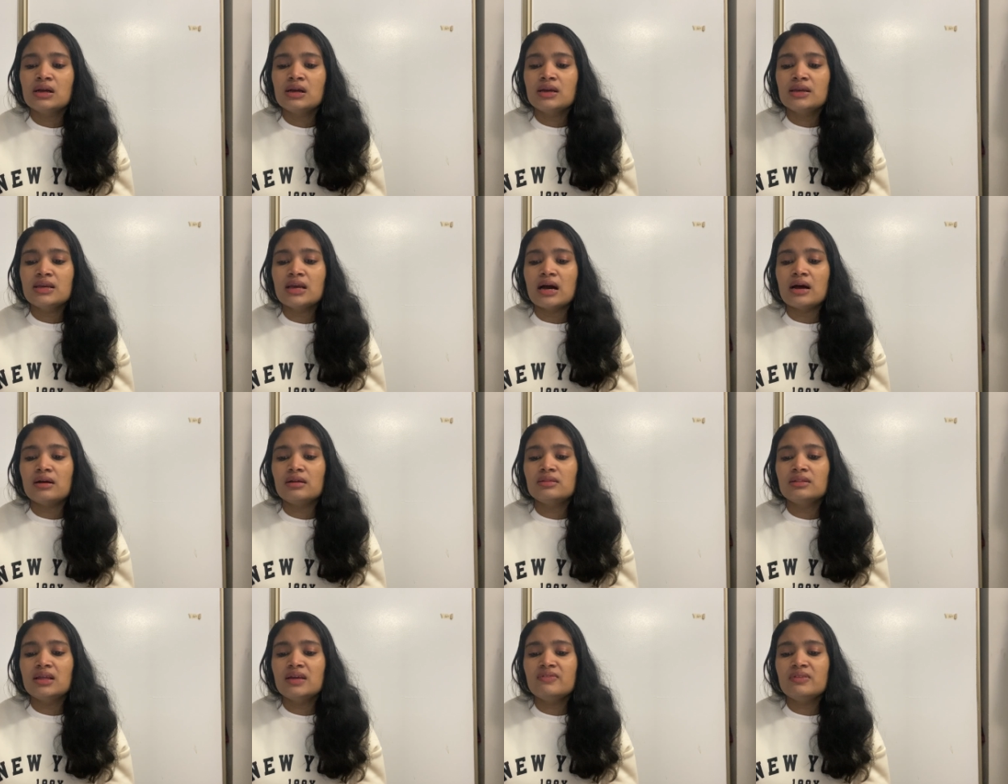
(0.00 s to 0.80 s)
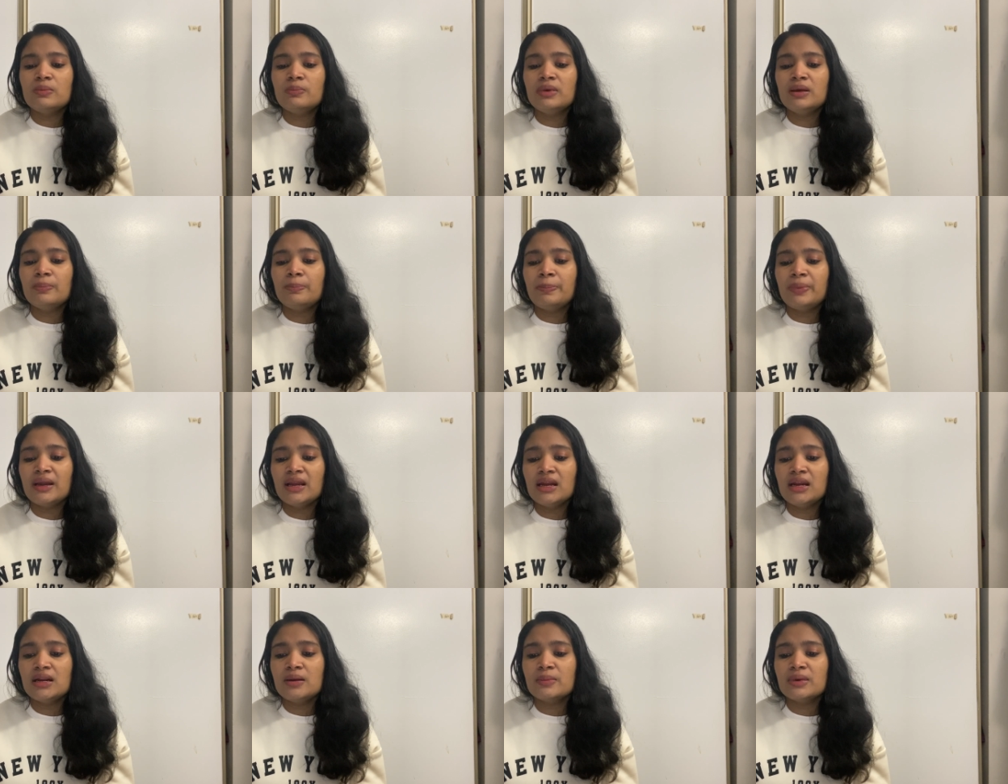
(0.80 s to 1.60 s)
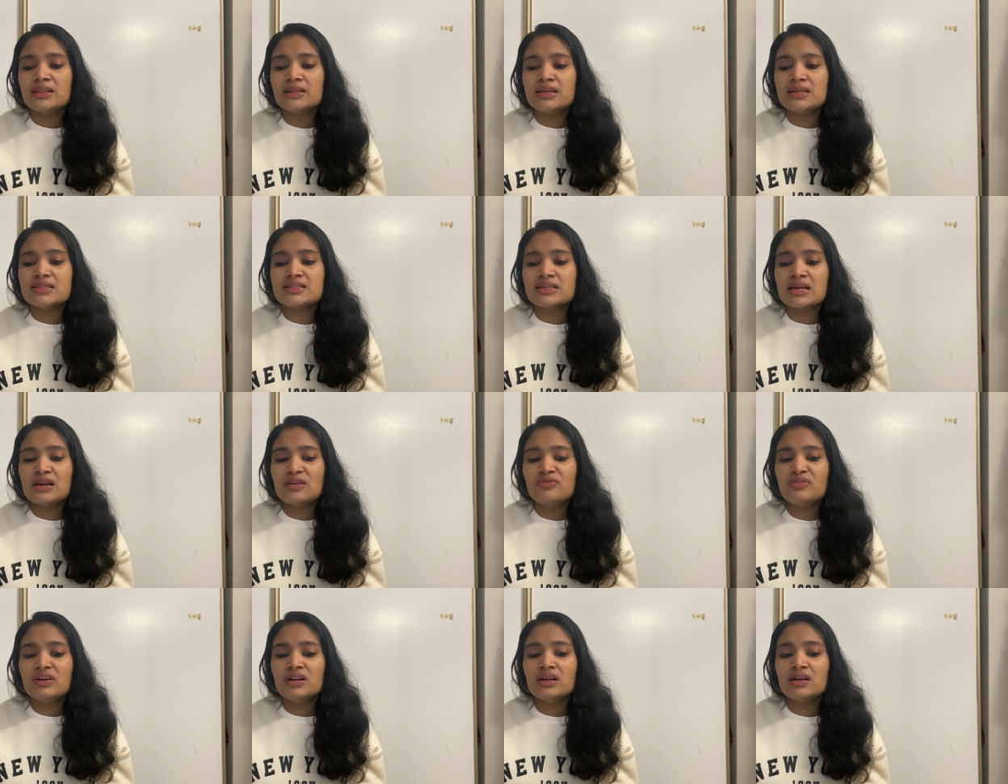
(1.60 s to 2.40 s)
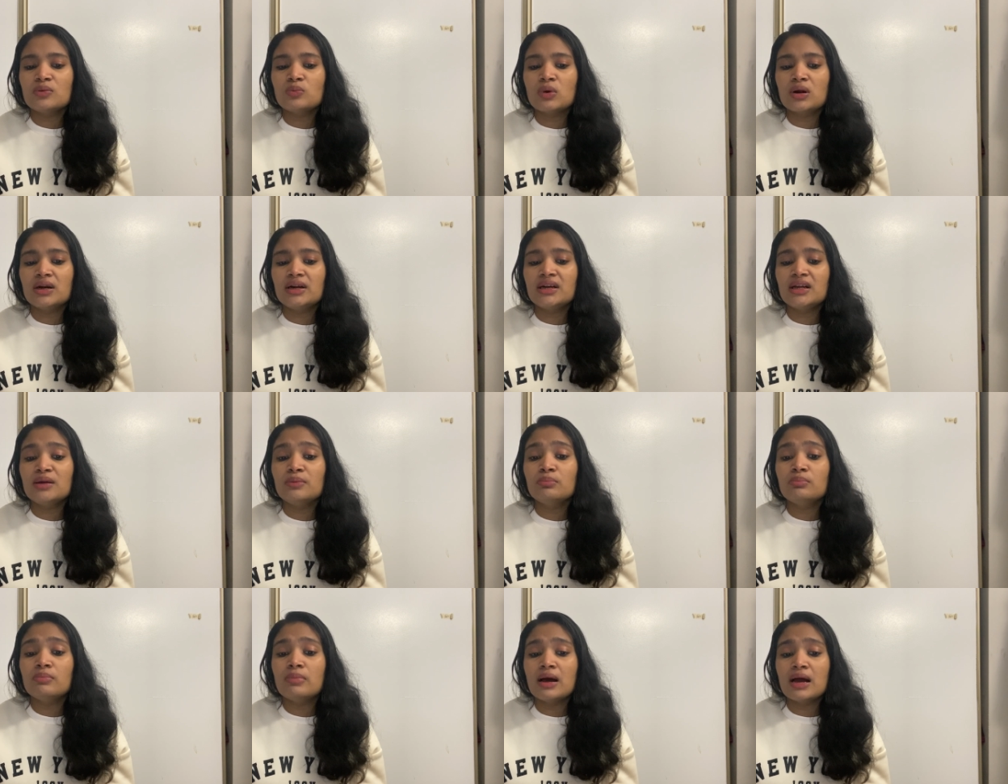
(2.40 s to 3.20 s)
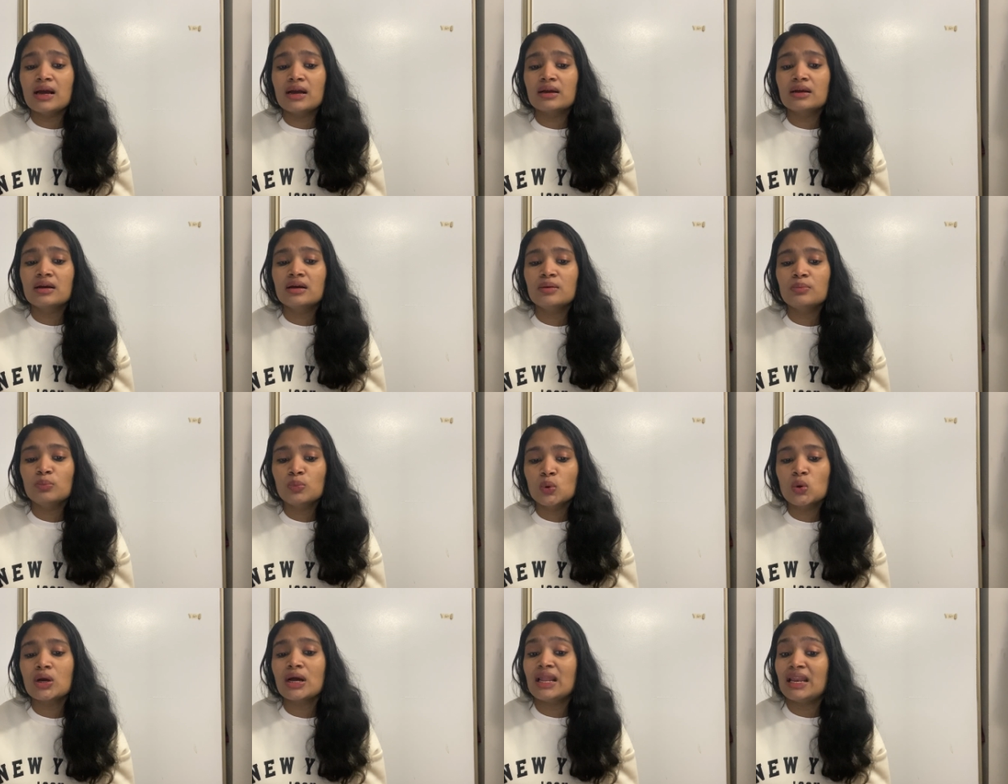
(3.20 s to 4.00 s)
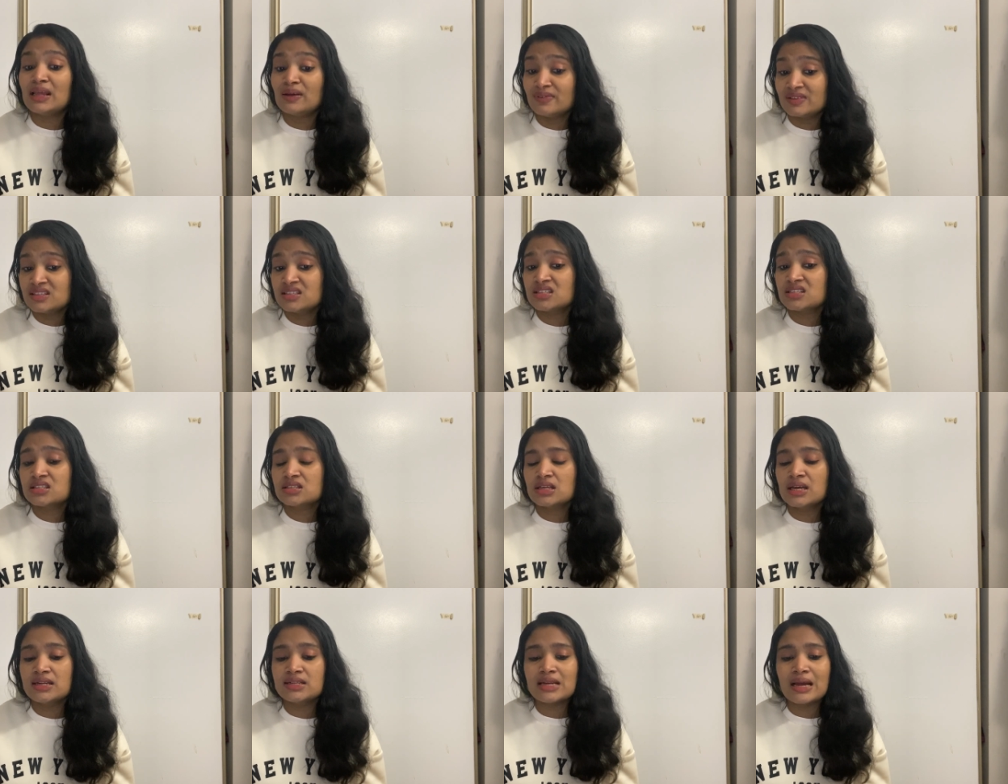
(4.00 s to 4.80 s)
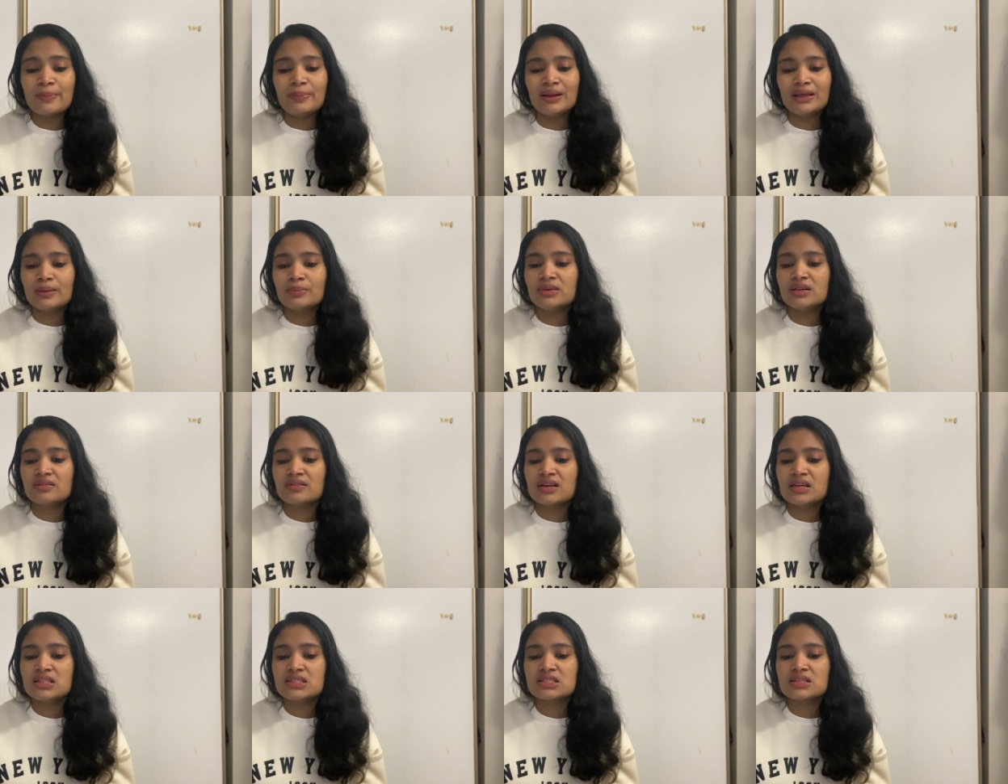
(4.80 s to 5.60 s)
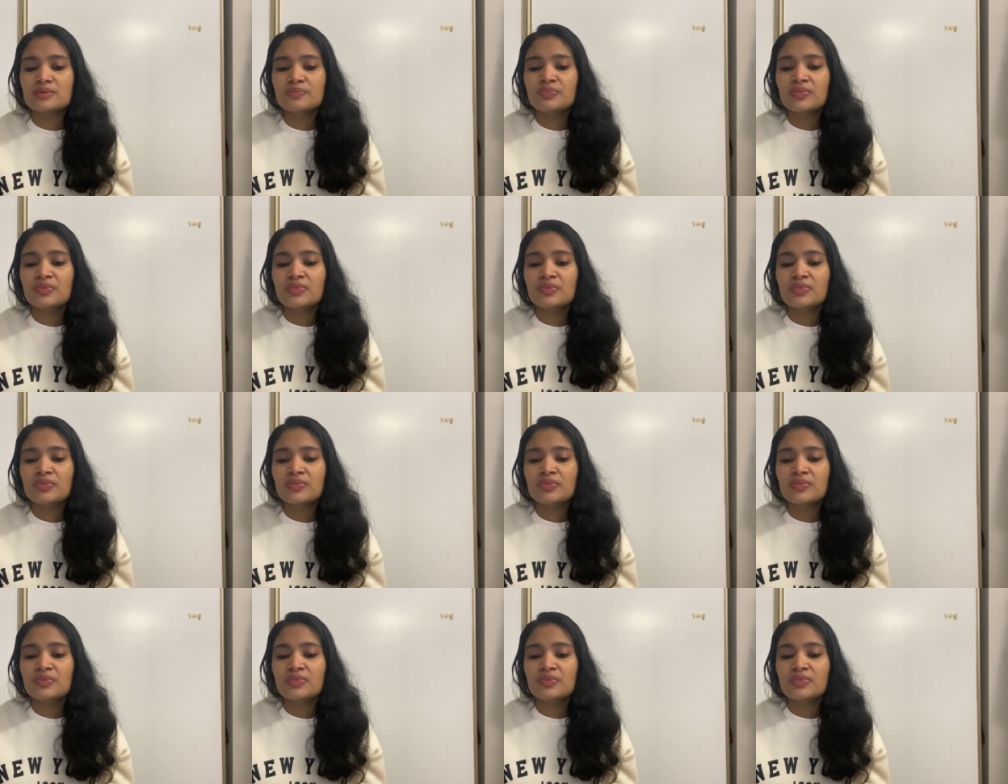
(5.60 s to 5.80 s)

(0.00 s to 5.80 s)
Yeah, they will be paid monthly stipend and one-time book allowance at applicable rates.